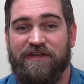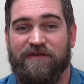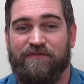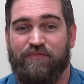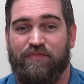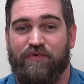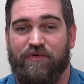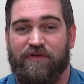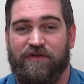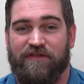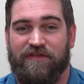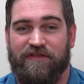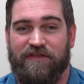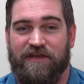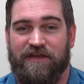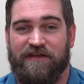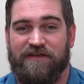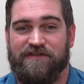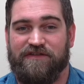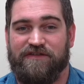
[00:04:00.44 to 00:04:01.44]
important
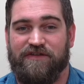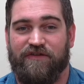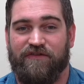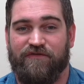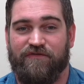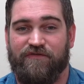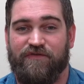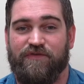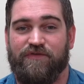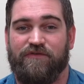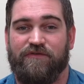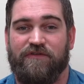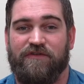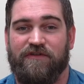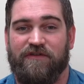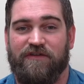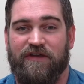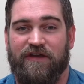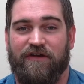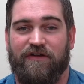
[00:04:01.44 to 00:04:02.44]
thing is our food
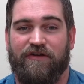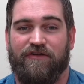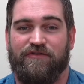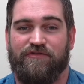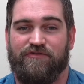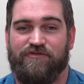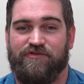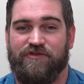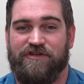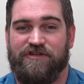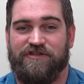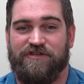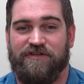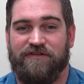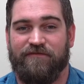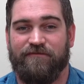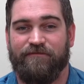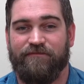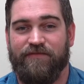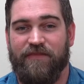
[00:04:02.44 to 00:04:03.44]
and our
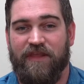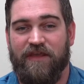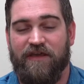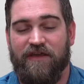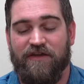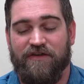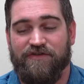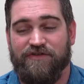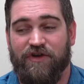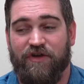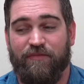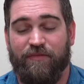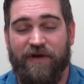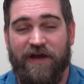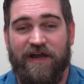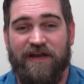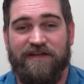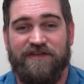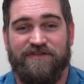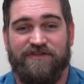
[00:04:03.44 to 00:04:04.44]
nutrition. So our
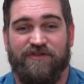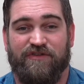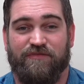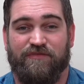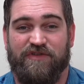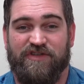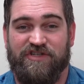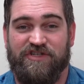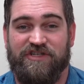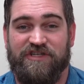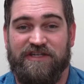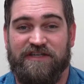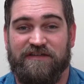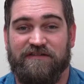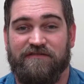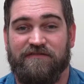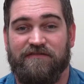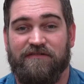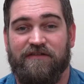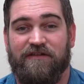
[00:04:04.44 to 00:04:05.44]
bodies are a
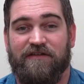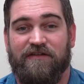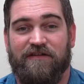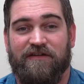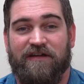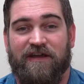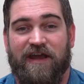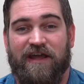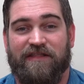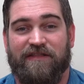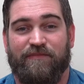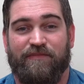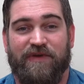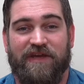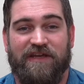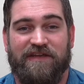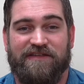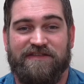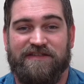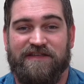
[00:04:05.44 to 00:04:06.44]
machine. And the
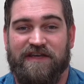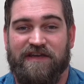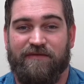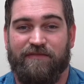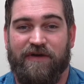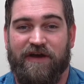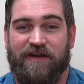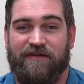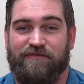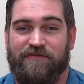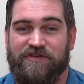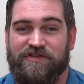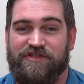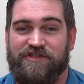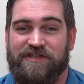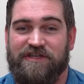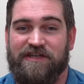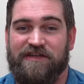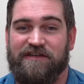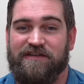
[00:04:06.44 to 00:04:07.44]
biggest thing about a
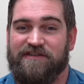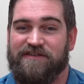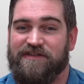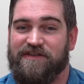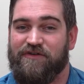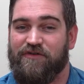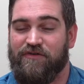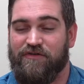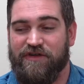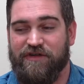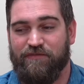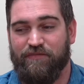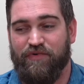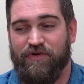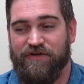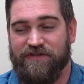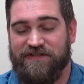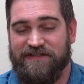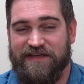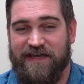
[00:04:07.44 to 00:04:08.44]
machine is it only
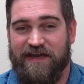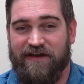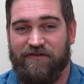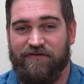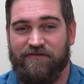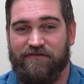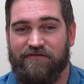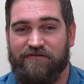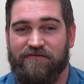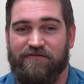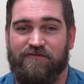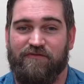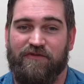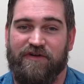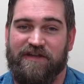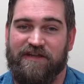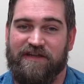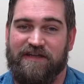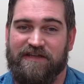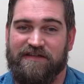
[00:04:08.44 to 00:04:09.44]
puts out
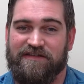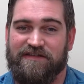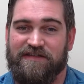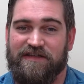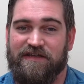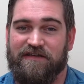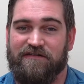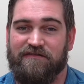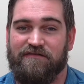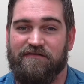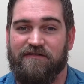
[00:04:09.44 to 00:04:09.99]
what it gets in.